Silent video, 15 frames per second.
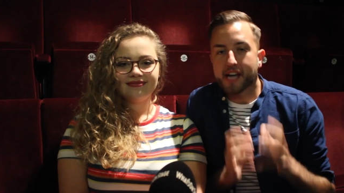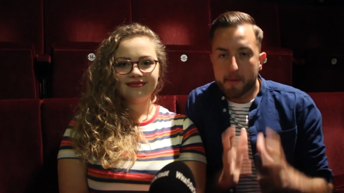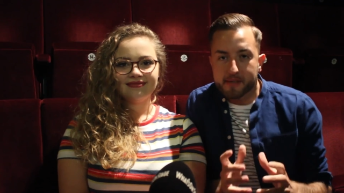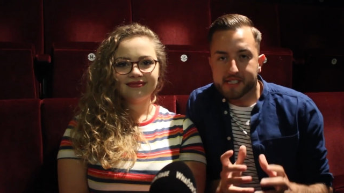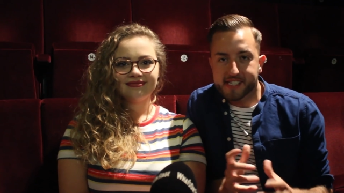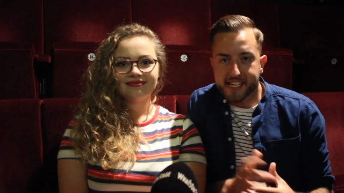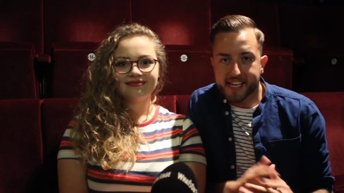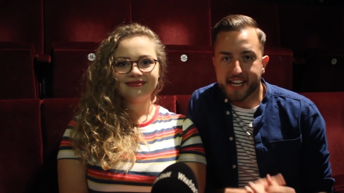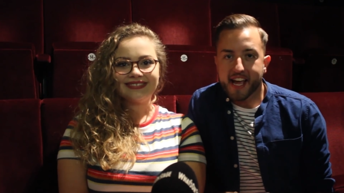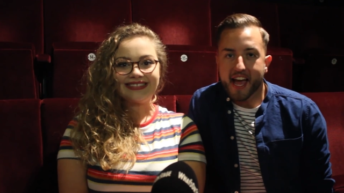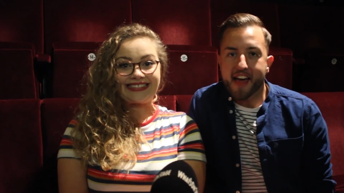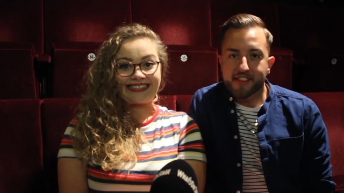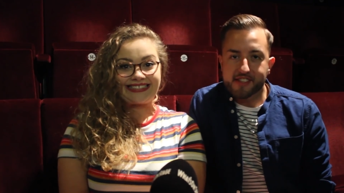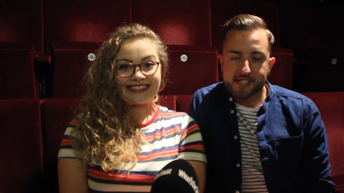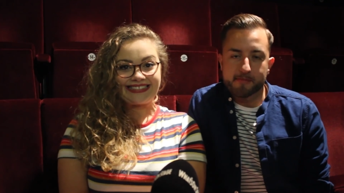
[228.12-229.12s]
Speaker 1: come and see
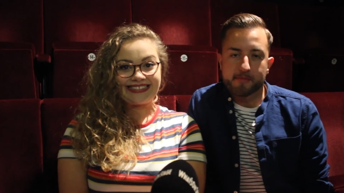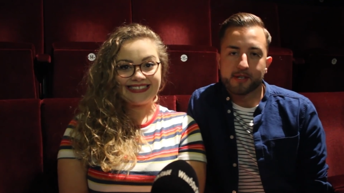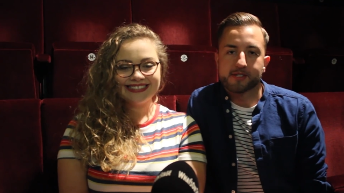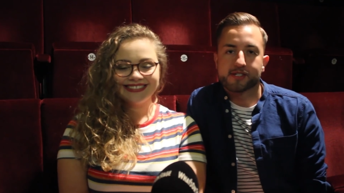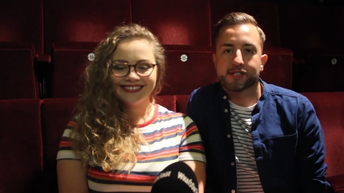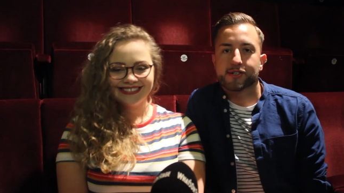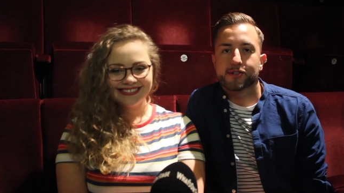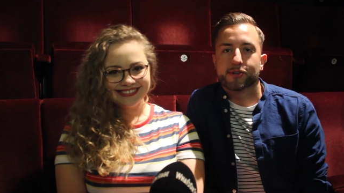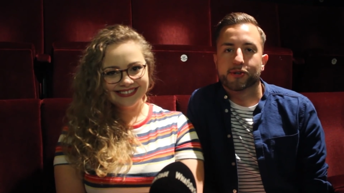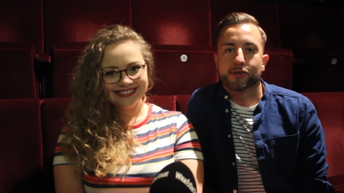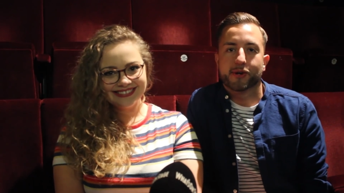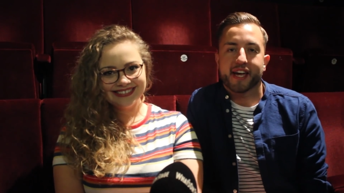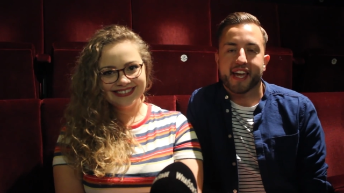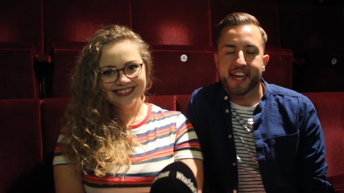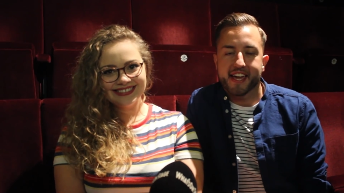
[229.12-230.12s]
Heathers the
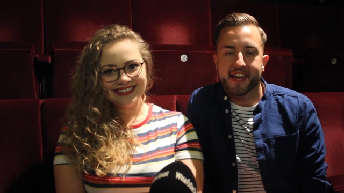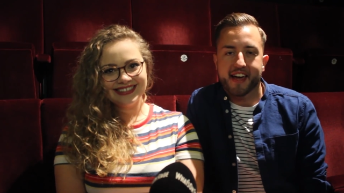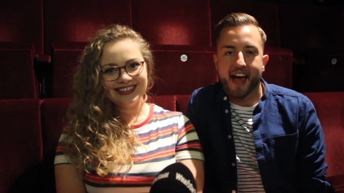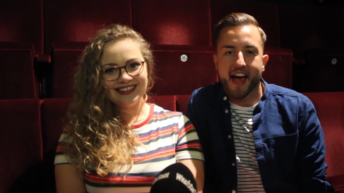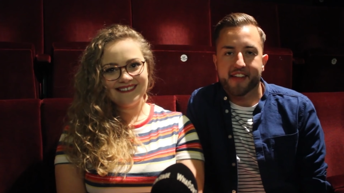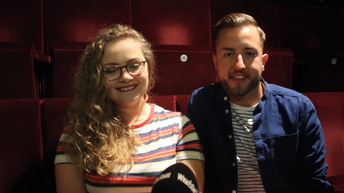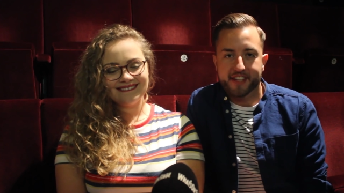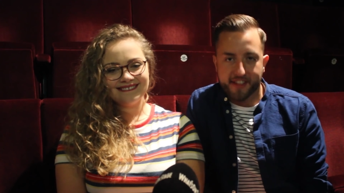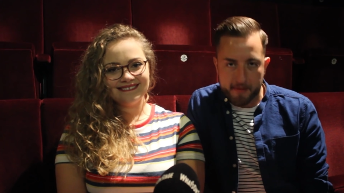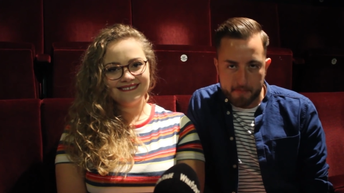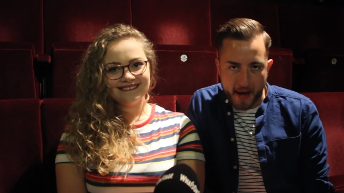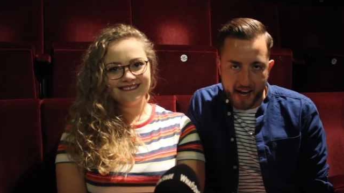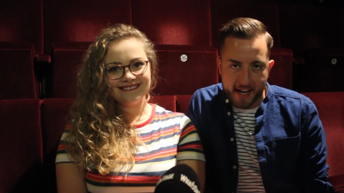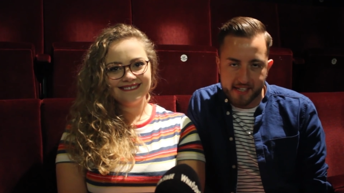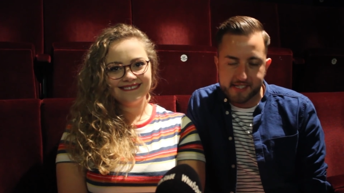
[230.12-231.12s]
Musical here at the Other
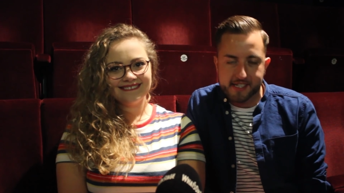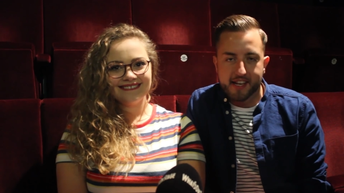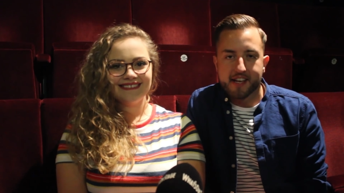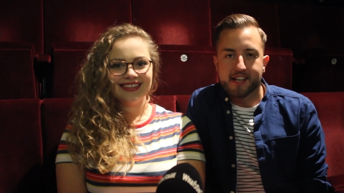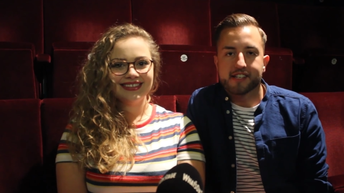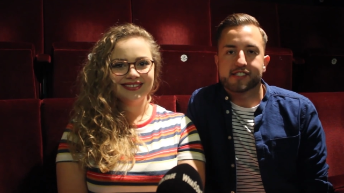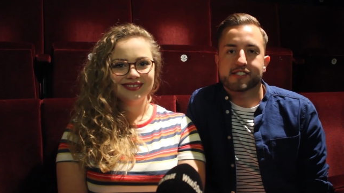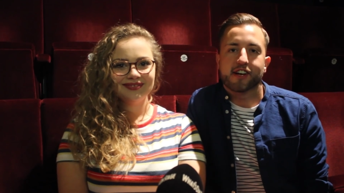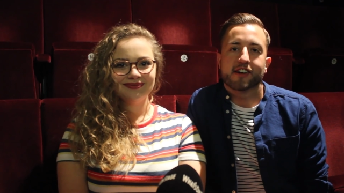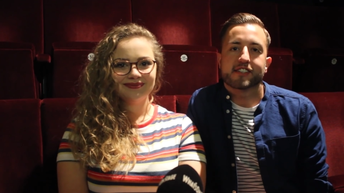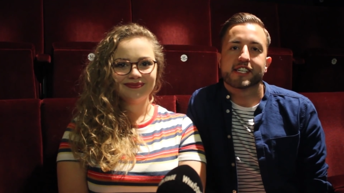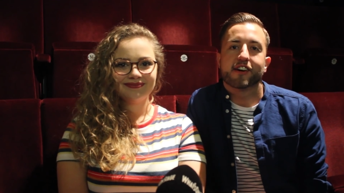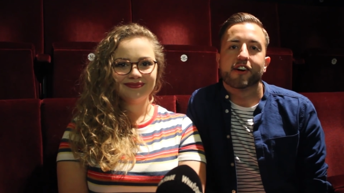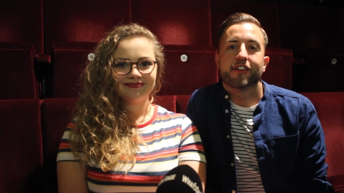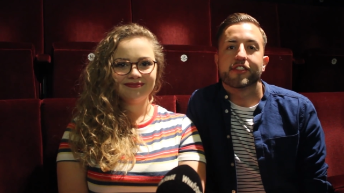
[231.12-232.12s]
Palace
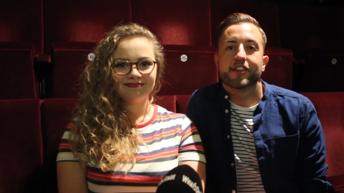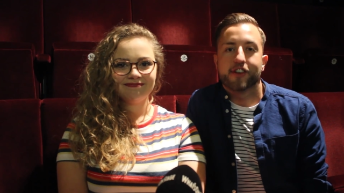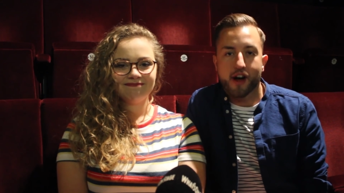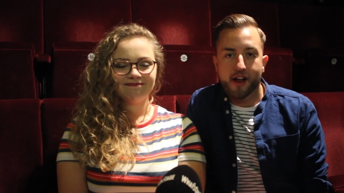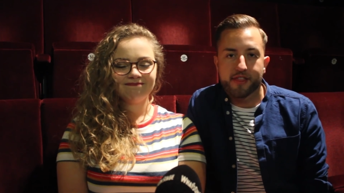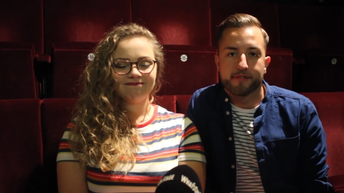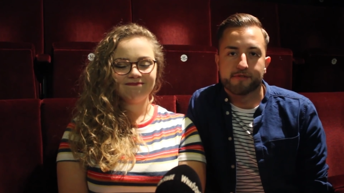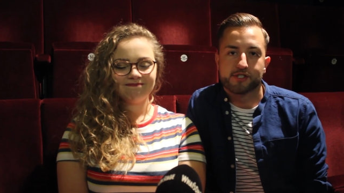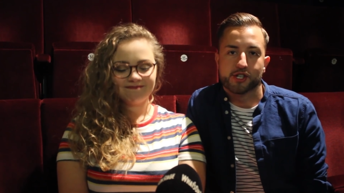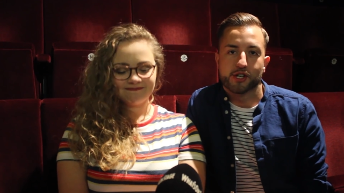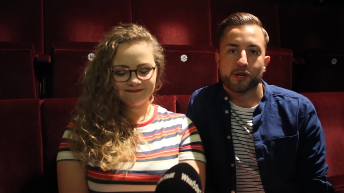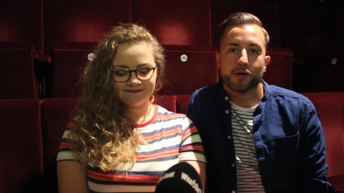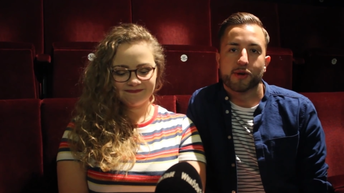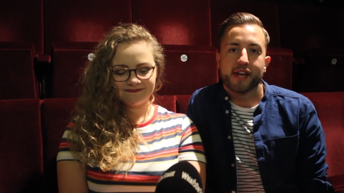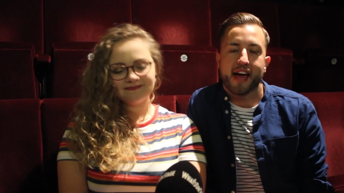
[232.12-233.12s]
starting on the 9th of
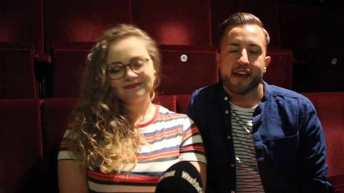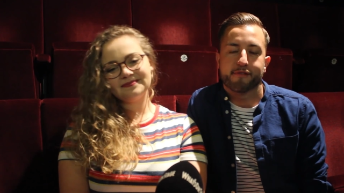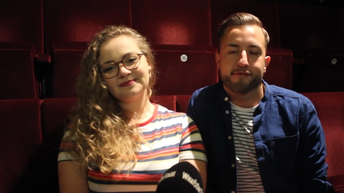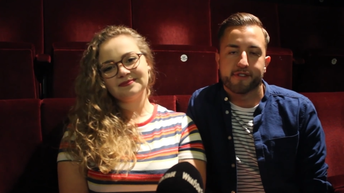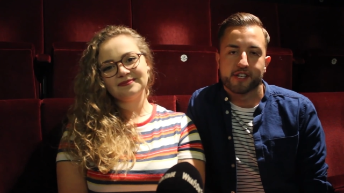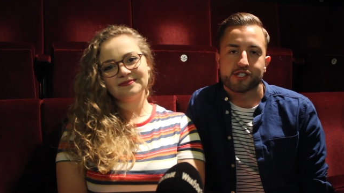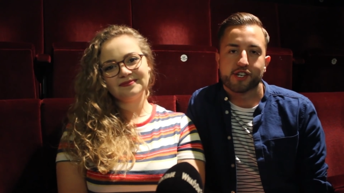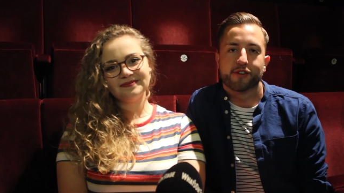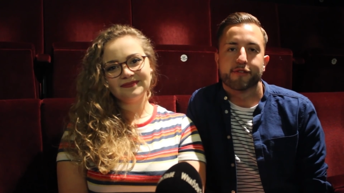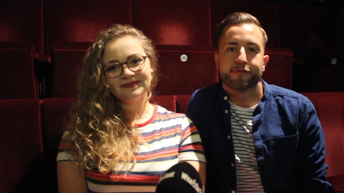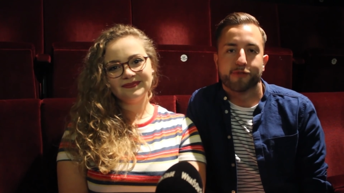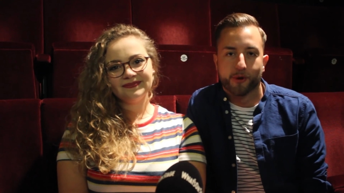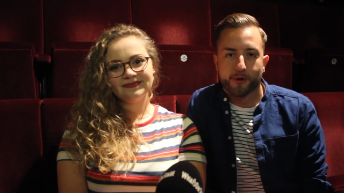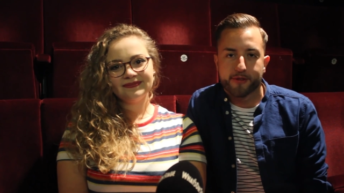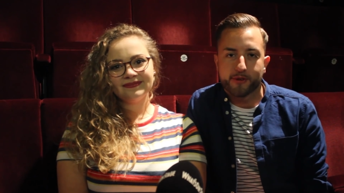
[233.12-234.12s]
June and finishing on
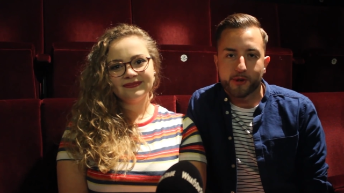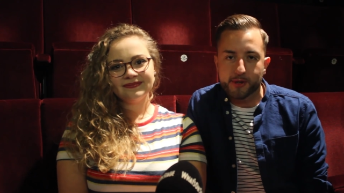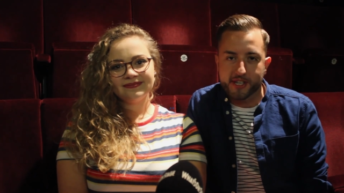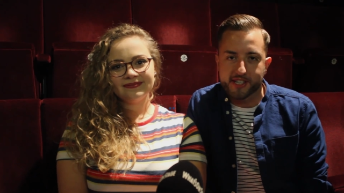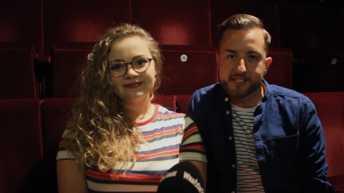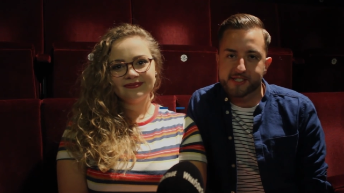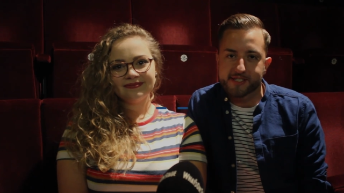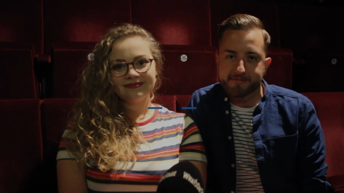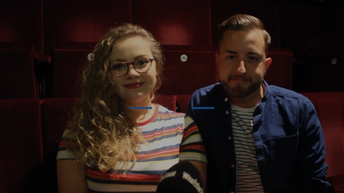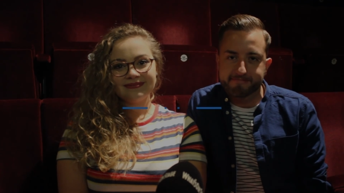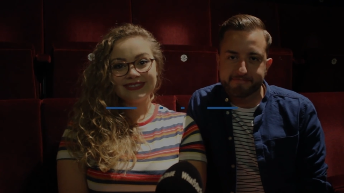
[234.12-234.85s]
the 4th of August.